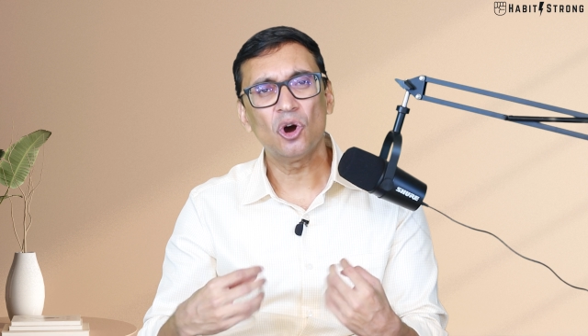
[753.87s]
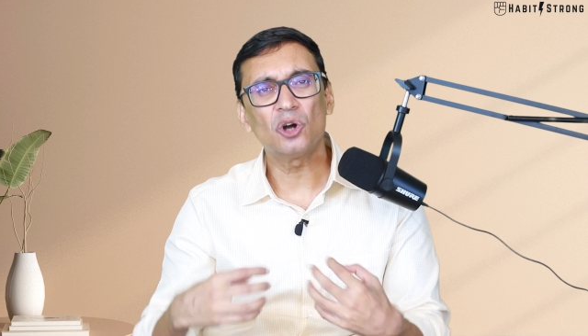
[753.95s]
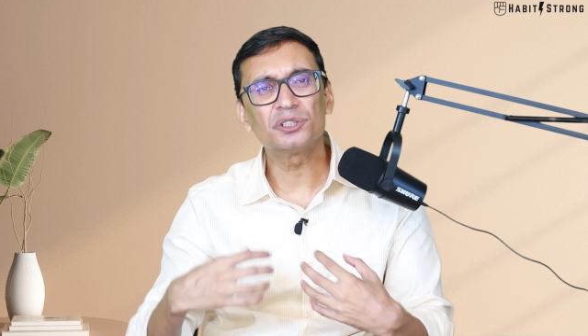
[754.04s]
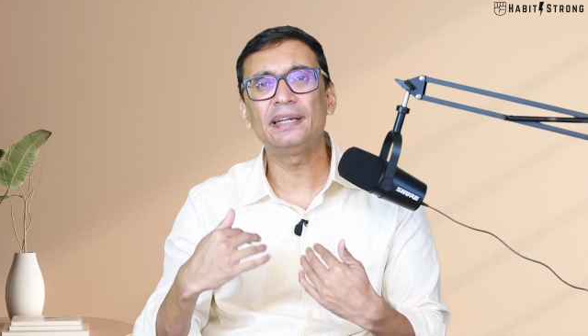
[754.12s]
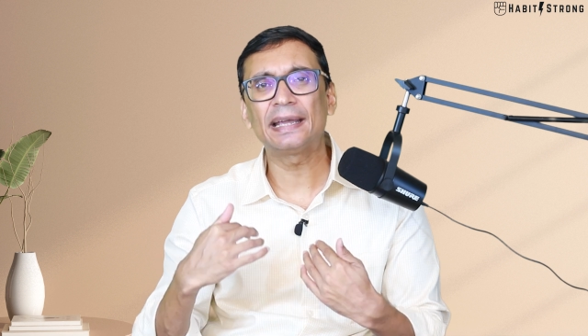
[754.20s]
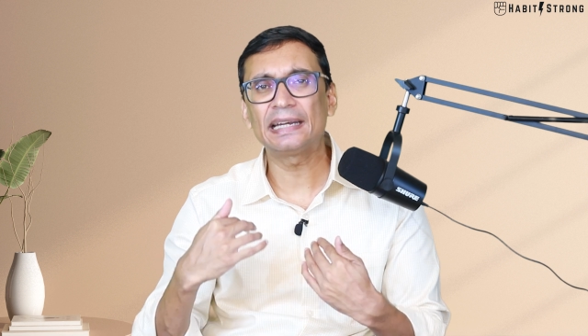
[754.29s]

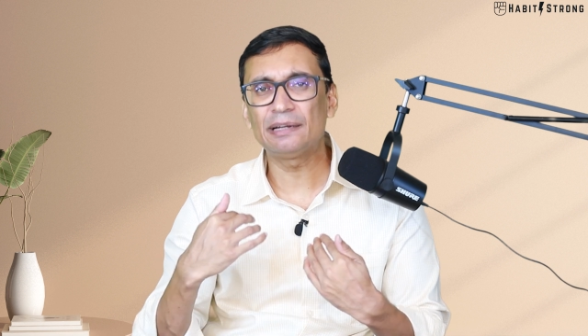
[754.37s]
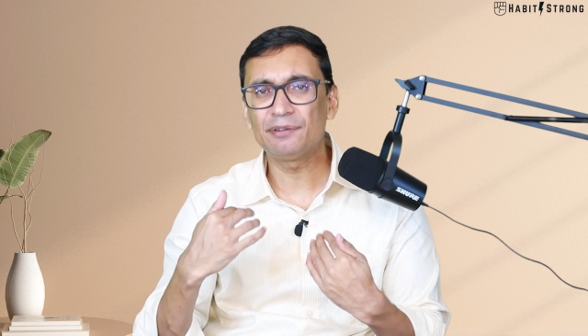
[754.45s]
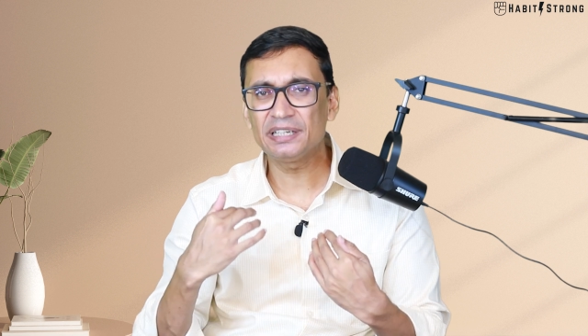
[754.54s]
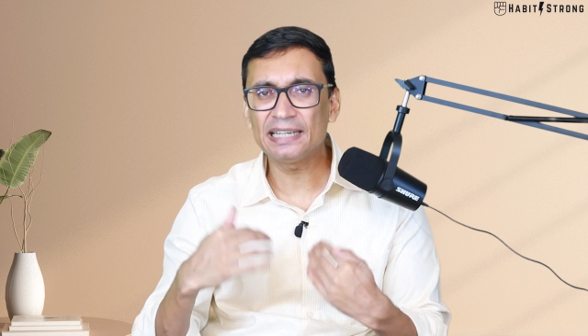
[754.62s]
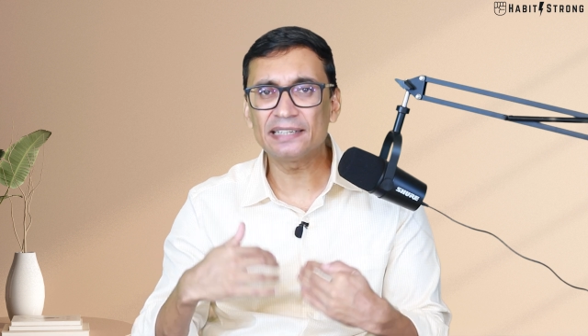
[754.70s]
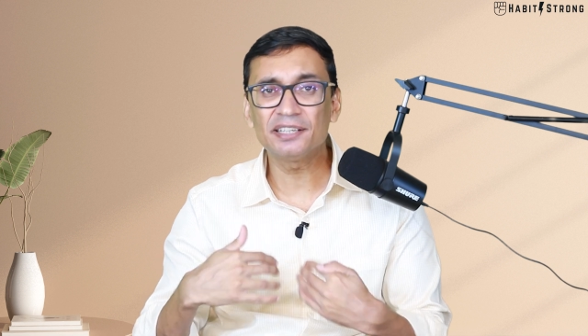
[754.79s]
or
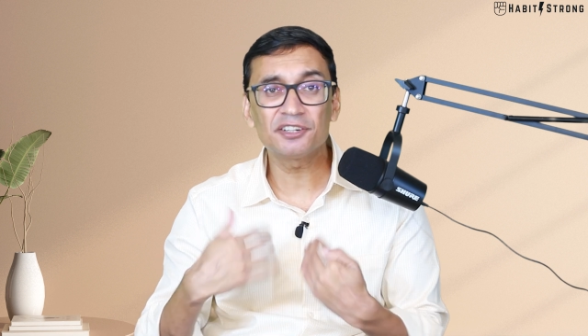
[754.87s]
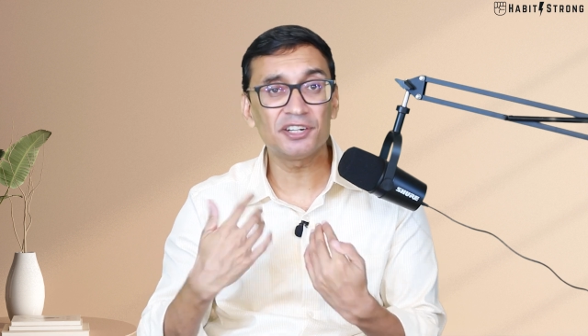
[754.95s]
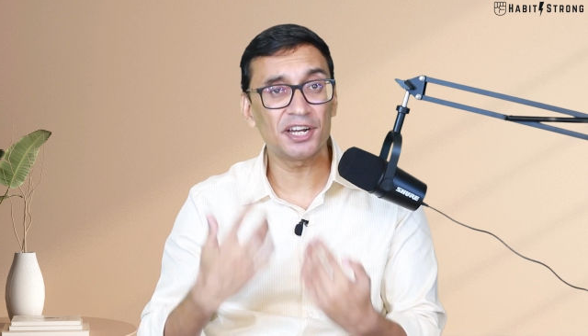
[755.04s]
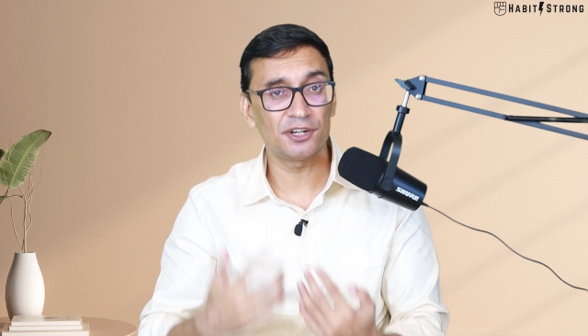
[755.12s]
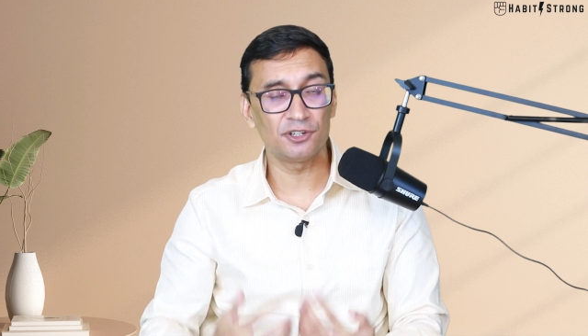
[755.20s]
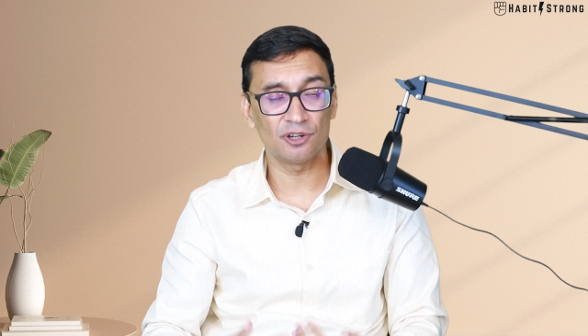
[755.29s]
negativity that they
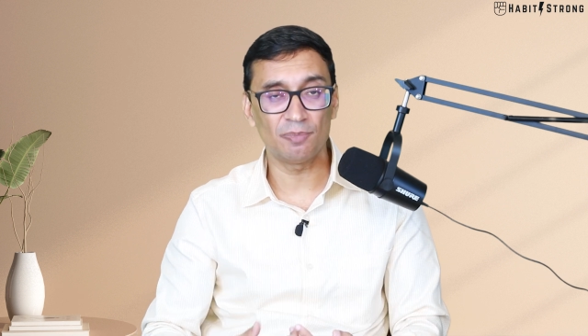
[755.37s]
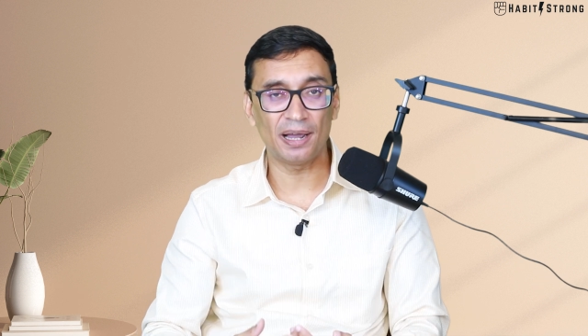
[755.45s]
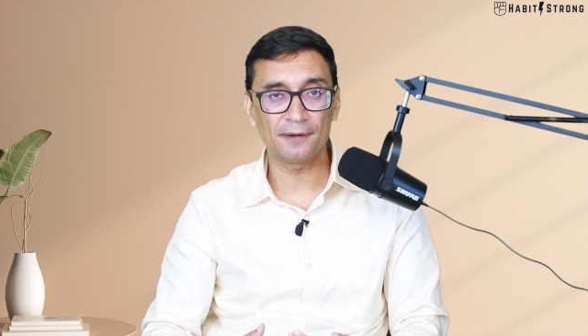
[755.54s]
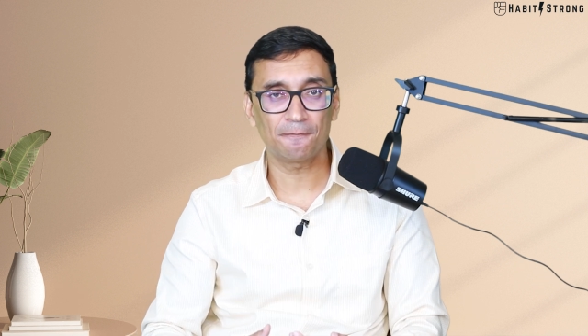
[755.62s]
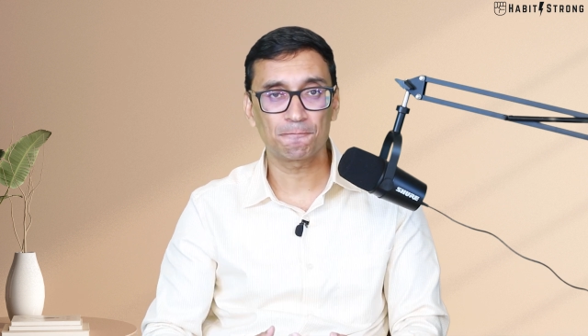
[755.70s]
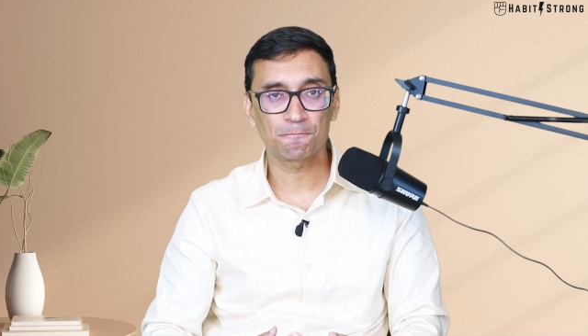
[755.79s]
create in your
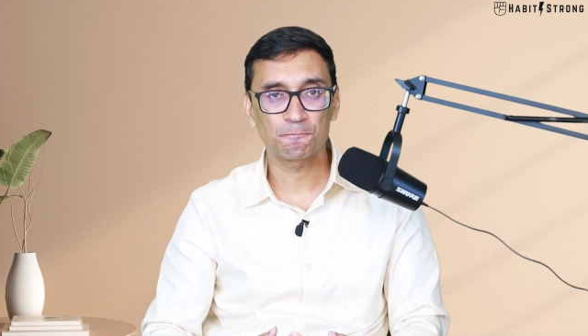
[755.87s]
mind.